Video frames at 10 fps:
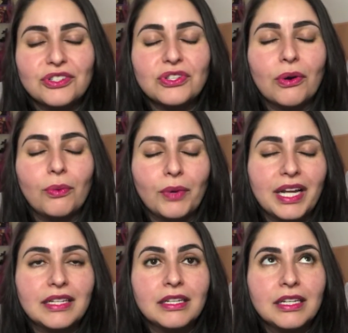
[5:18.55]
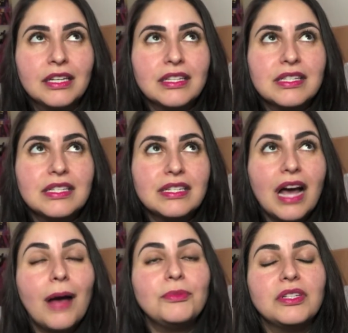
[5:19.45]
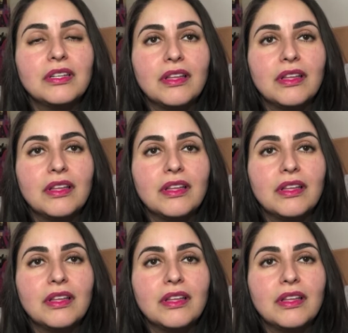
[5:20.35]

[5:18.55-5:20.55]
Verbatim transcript: So when I stopped